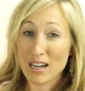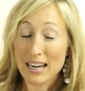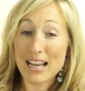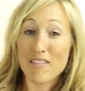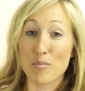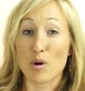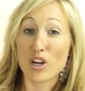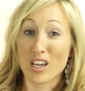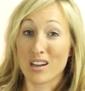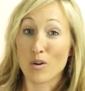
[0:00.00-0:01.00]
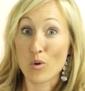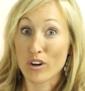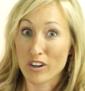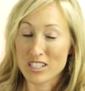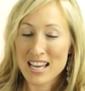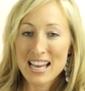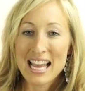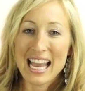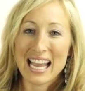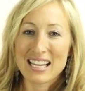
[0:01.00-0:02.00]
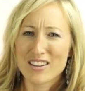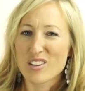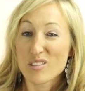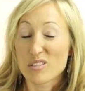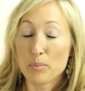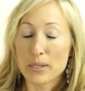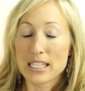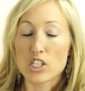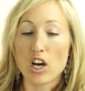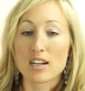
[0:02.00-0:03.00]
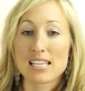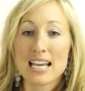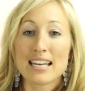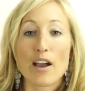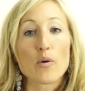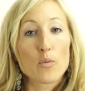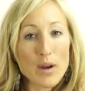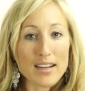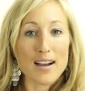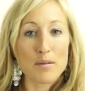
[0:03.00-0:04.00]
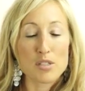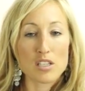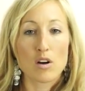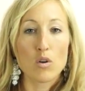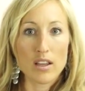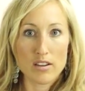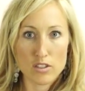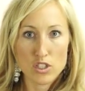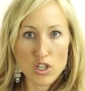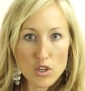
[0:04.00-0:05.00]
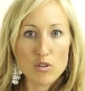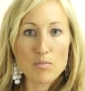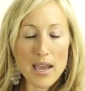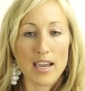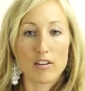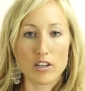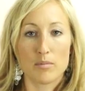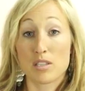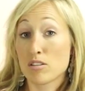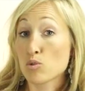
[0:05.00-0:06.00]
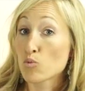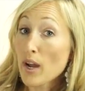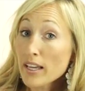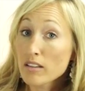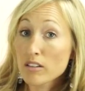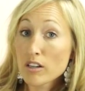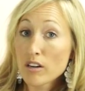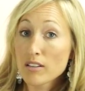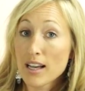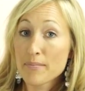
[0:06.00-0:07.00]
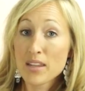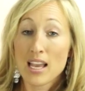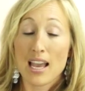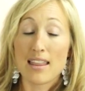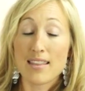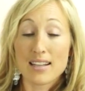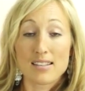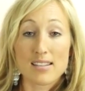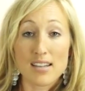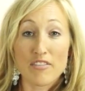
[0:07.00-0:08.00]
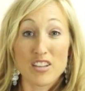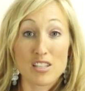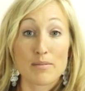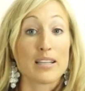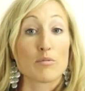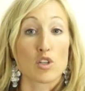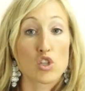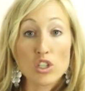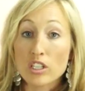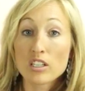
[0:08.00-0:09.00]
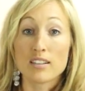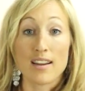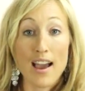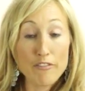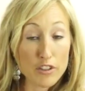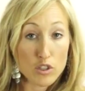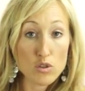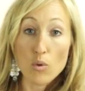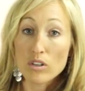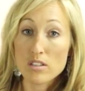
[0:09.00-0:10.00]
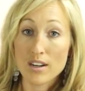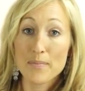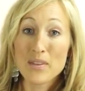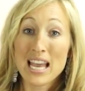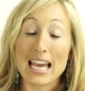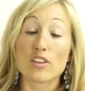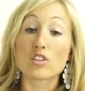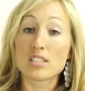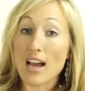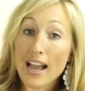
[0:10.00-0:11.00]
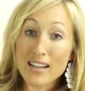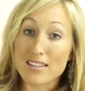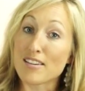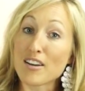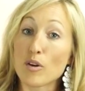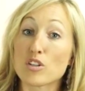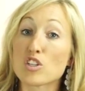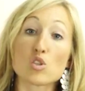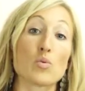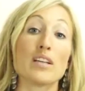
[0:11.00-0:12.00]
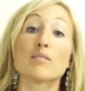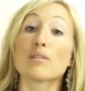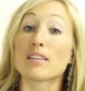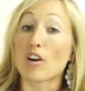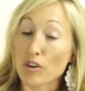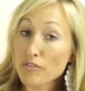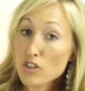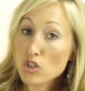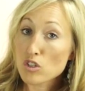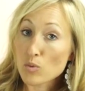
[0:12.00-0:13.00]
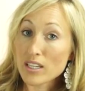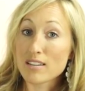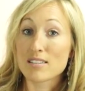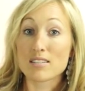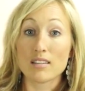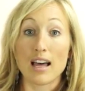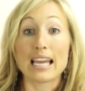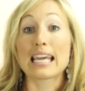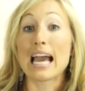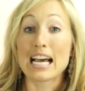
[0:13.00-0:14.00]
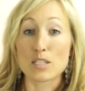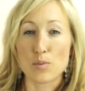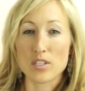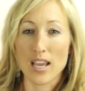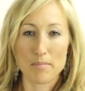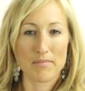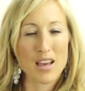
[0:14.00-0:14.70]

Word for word: kind of have the market cornered, and they're the real big dogs. Now, when it comes to cola, there's two main groups. There's regular cola, and that's the stuff that's sweetened with sugar and high fructose corn syrup, and there's diet soda, which is sweetened with artificial sweeteners like aspartame.